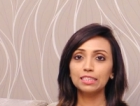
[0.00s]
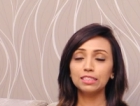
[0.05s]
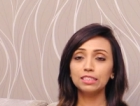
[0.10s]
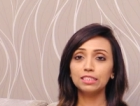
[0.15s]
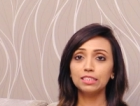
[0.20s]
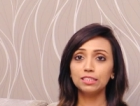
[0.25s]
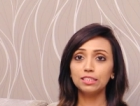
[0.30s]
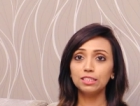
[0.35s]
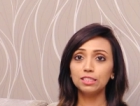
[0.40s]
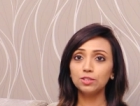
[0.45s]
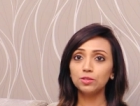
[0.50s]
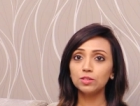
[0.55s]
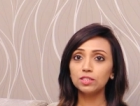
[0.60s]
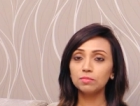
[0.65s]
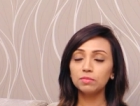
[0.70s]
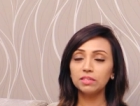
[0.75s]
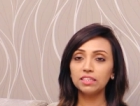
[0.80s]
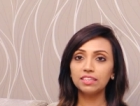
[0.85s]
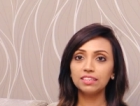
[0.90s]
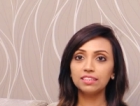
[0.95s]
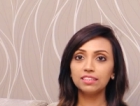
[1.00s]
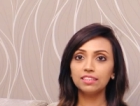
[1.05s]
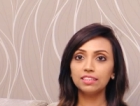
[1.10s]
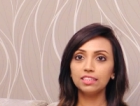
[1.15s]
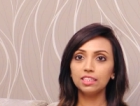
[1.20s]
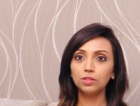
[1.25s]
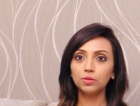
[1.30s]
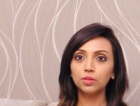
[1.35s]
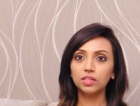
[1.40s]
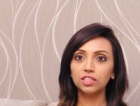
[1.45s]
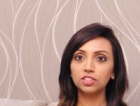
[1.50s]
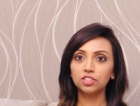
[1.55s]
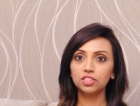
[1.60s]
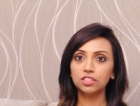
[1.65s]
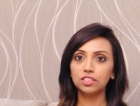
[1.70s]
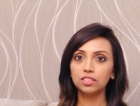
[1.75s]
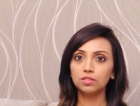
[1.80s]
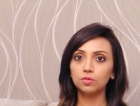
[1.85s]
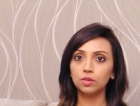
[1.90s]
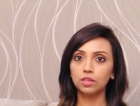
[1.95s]
Continuous medical
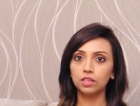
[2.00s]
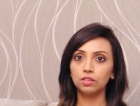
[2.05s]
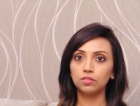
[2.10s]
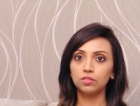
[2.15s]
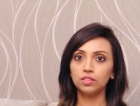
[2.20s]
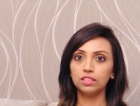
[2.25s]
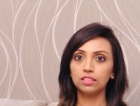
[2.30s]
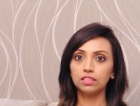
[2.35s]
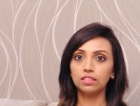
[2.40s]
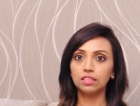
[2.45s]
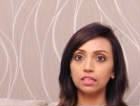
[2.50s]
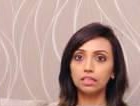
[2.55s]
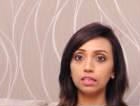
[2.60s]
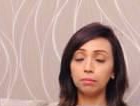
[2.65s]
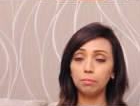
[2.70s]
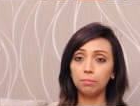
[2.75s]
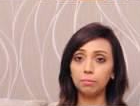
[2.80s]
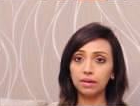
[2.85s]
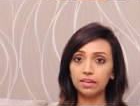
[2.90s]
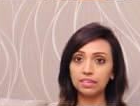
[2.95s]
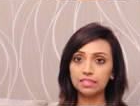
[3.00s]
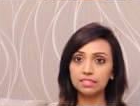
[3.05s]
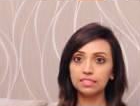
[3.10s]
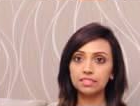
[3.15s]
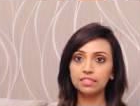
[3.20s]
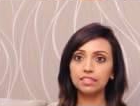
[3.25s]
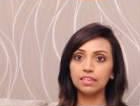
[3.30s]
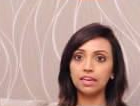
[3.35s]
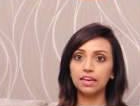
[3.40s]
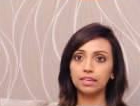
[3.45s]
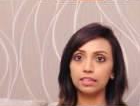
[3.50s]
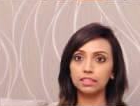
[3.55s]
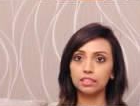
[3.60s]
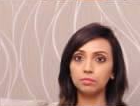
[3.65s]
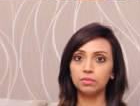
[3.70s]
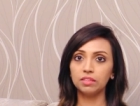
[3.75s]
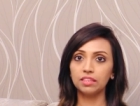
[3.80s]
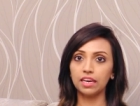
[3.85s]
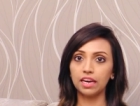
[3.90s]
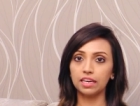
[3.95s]
education is one of the compulsory
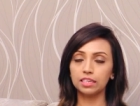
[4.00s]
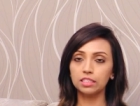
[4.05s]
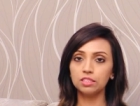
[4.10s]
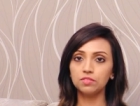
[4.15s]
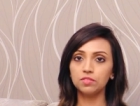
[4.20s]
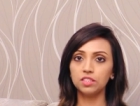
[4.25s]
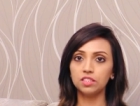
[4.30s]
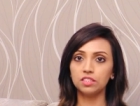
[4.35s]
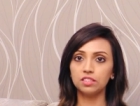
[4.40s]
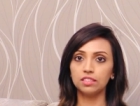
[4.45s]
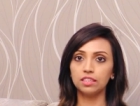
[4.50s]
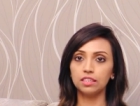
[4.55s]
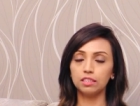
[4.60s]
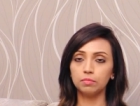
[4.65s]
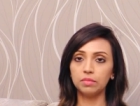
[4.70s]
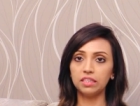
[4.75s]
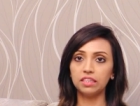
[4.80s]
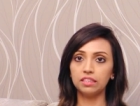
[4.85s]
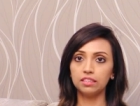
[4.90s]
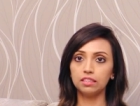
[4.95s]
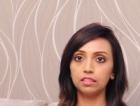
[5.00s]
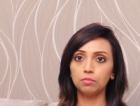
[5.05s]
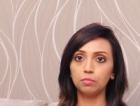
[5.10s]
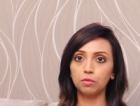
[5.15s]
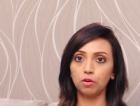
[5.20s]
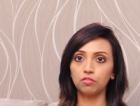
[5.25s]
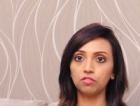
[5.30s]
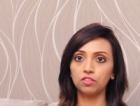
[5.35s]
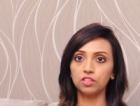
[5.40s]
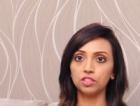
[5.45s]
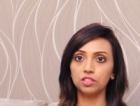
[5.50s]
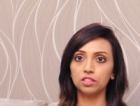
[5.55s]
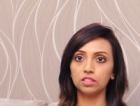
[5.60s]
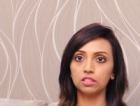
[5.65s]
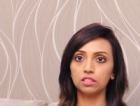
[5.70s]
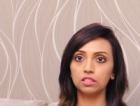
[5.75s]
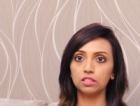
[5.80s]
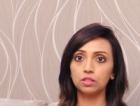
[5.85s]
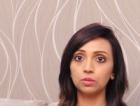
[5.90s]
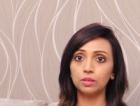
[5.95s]
academic activity in medical profession
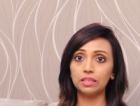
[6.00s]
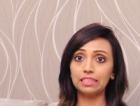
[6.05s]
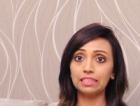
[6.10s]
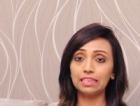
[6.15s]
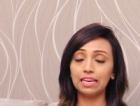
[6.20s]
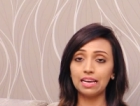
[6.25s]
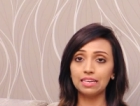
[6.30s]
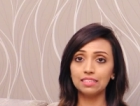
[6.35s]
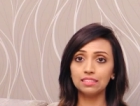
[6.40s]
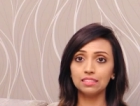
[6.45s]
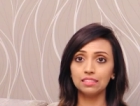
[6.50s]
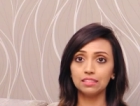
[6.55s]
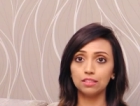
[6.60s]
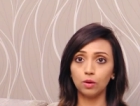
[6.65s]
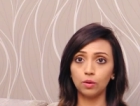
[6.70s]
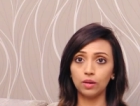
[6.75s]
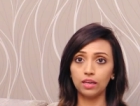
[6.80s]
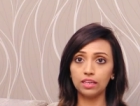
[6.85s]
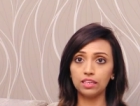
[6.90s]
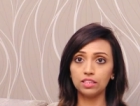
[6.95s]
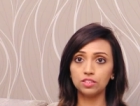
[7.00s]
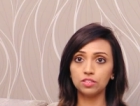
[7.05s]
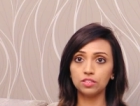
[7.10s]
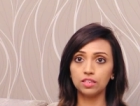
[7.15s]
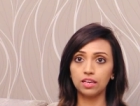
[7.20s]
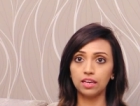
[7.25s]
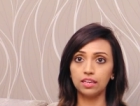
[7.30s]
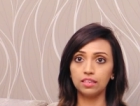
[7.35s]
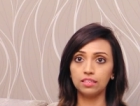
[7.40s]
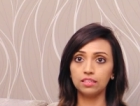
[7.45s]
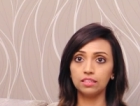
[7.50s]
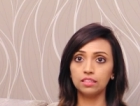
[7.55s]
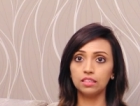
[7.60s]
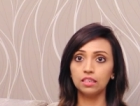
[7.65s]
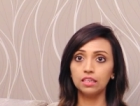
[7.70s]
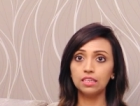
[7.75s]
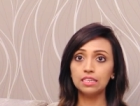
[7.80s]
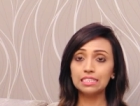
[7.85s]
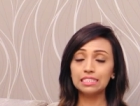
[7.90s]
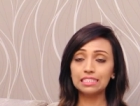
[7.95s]
to enhance the knowledge and
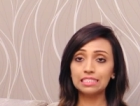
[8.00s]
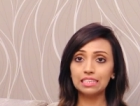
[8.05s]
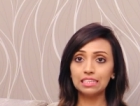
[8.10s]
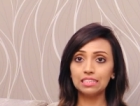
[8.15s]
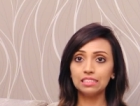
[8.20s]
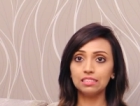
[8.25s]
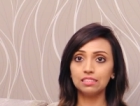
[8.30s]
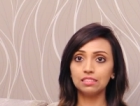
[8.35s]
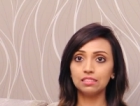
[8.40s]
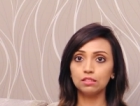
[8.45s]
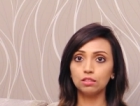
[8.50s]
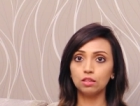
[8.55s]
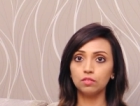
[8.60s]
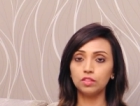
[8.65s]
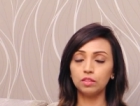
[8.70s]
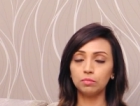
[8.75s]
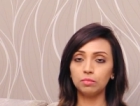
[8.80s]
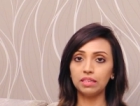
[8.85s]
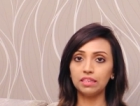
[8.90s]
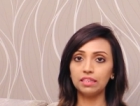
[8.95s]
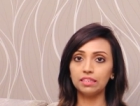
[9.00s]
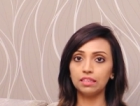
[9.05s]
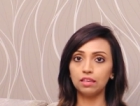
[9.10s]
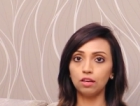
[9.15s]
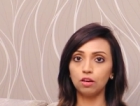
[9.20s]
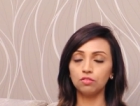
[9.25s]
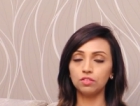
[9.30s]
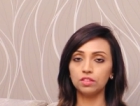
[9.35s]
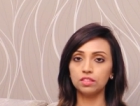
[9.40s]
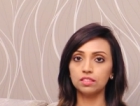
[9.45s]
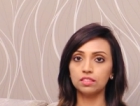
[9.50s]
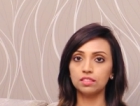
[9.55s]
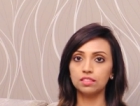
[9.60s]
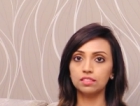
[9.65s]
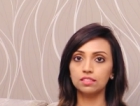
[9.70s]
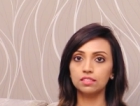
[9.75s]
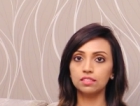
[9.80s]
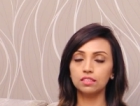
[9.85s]
skills of the medical officers.